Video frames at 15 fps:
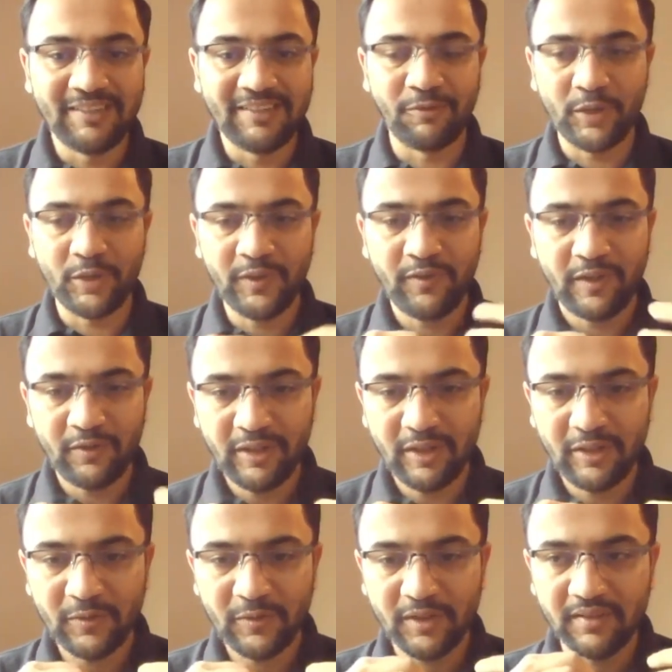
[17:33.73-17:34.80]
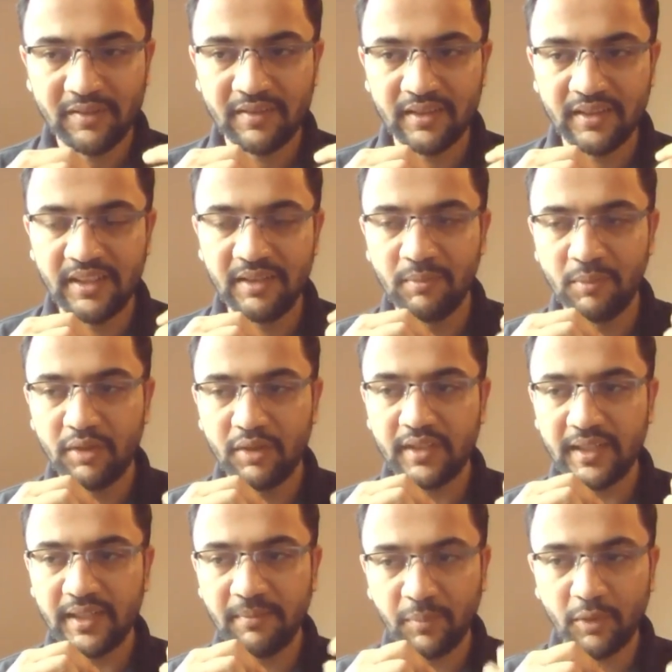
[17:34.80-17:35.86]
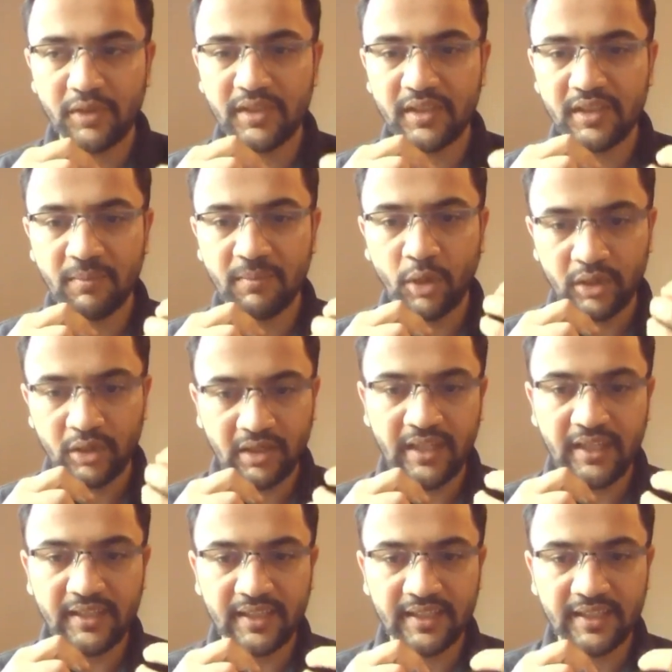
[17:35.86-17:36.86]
What we found out was the most important bottleneck